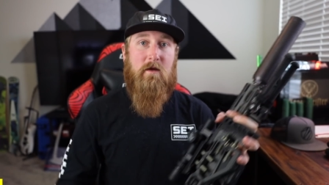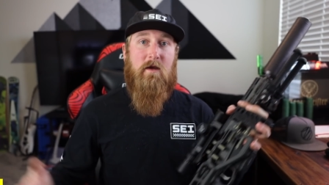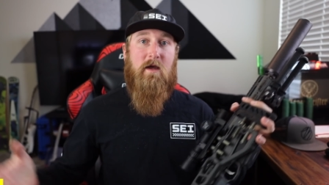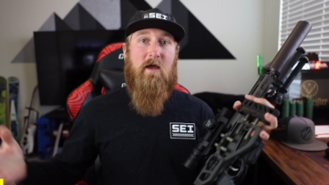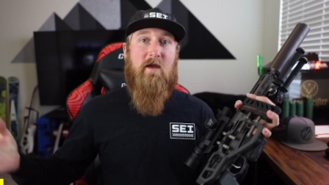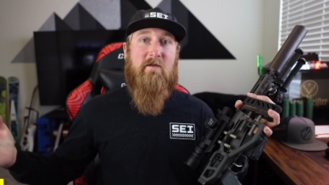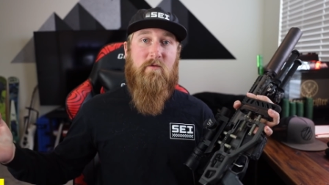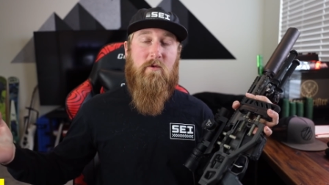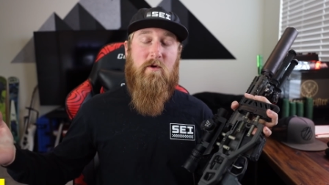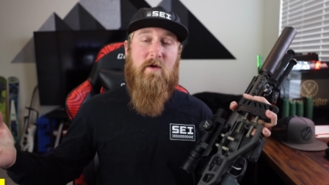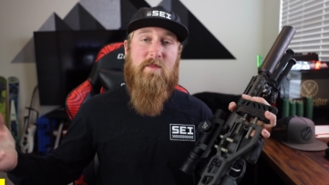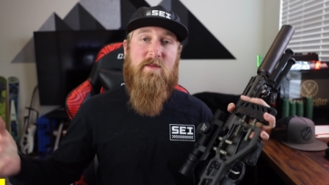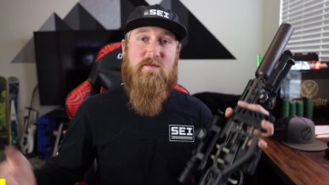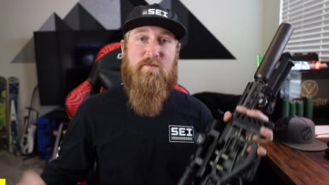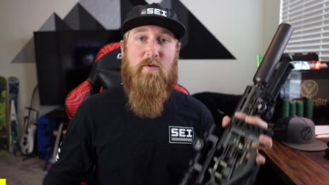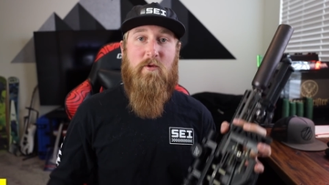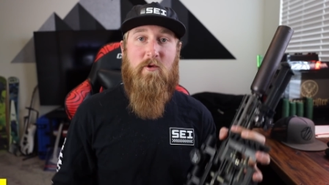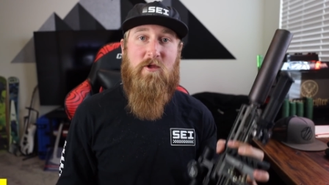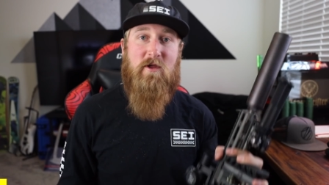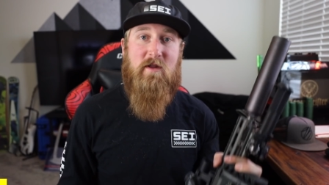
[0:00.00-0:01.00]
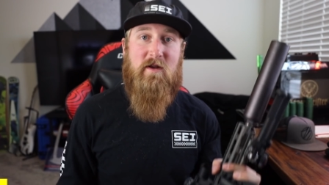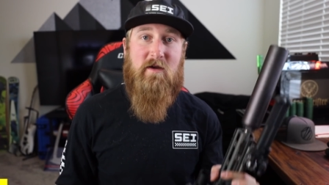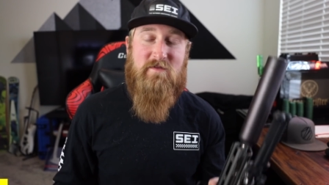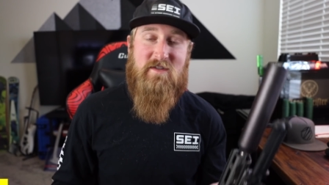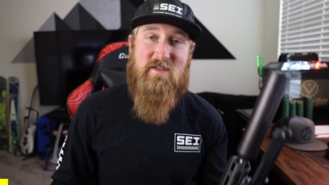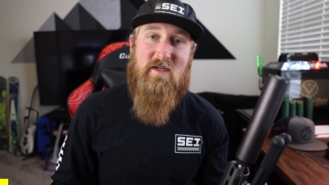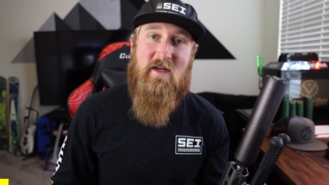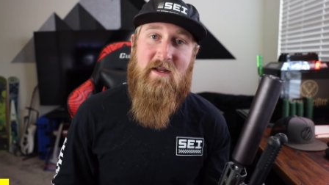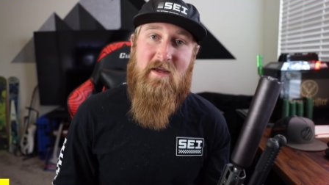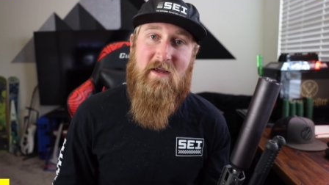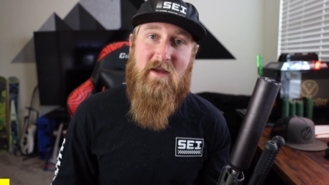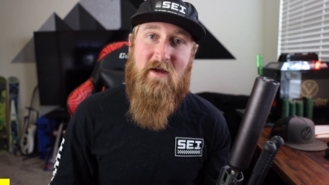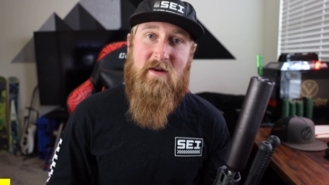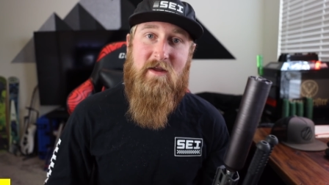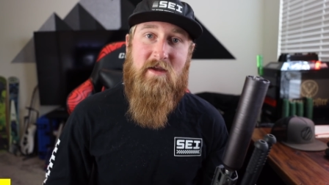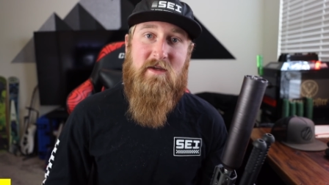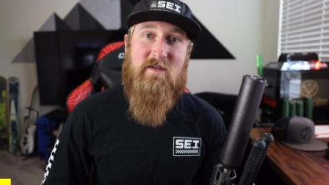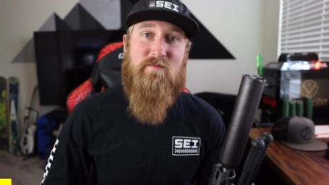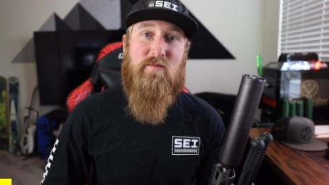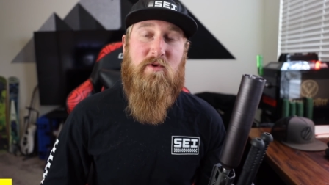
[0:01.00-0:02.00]
Hey everyone, this portion of Sunday
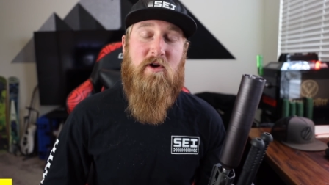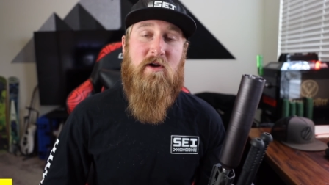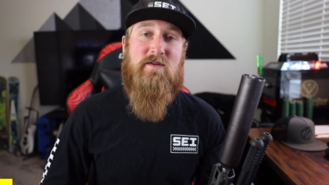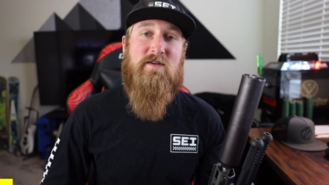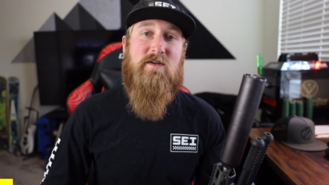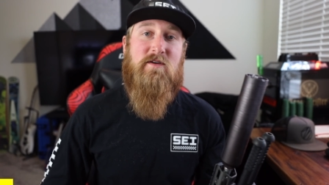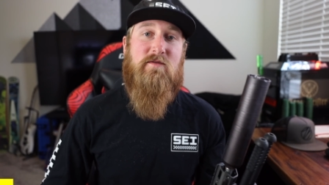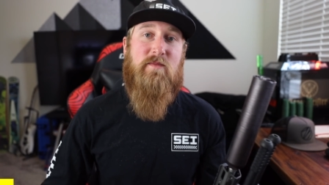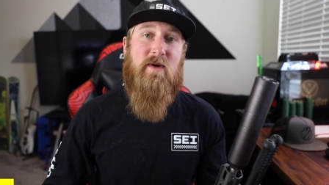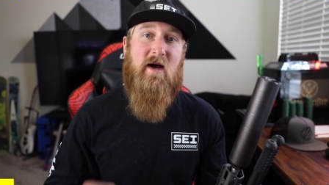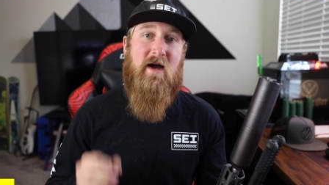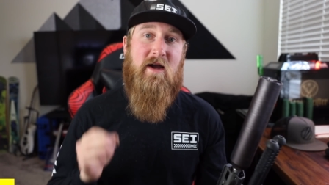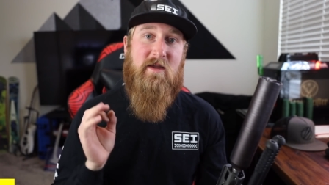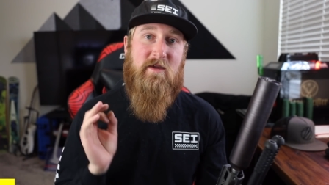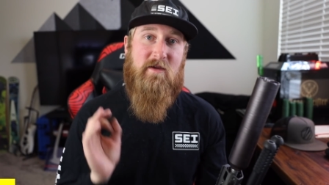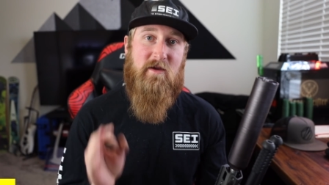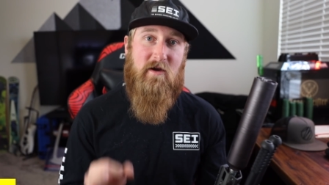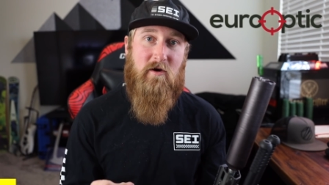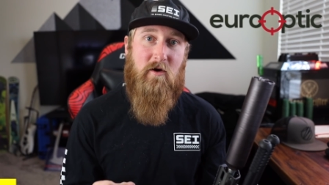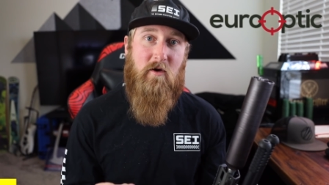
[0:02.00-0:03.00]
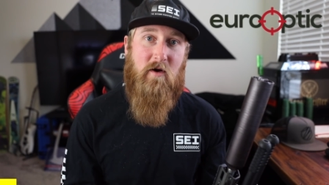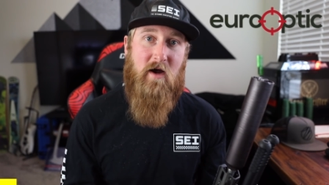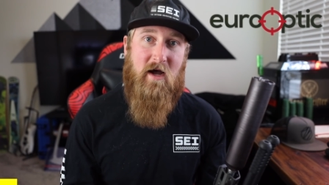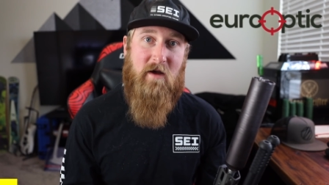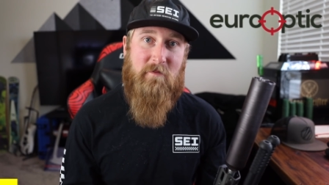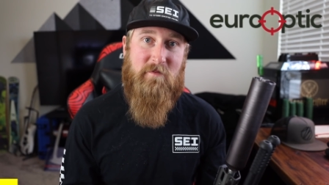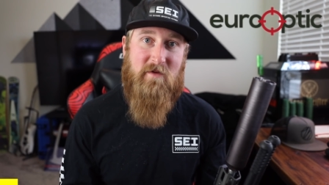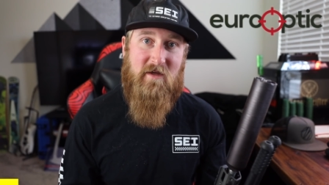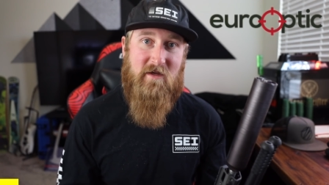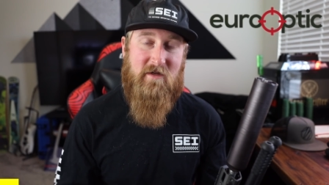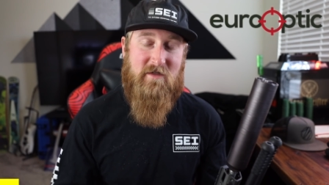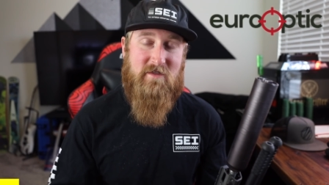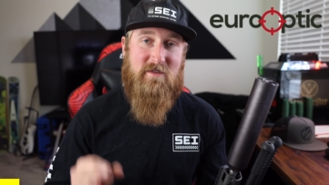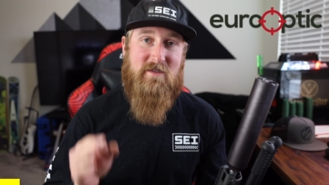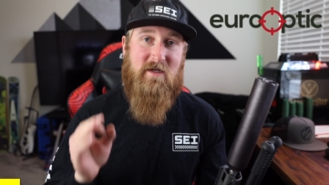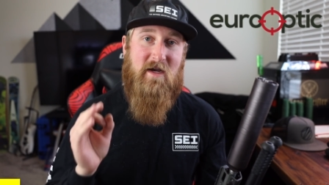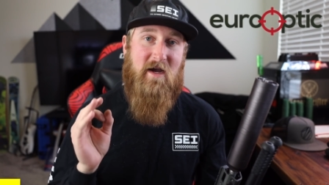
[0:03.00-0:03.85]
Gunday is brought to you by Euro Optics.